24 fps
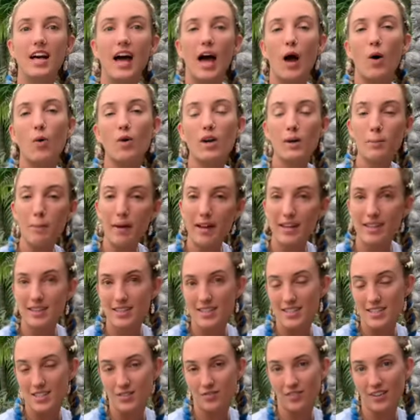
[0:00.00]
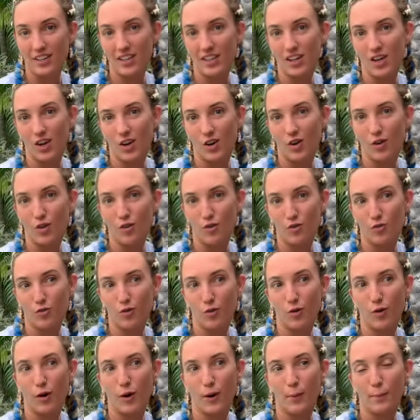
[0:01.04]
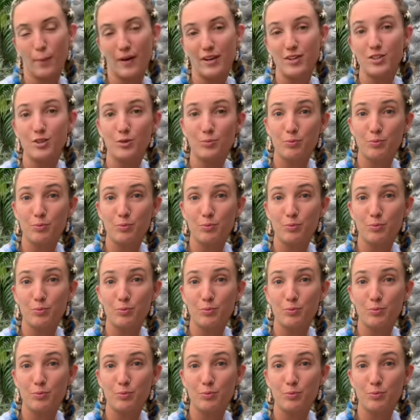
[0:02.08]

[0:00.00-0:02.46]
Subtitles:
I want to make this video for mental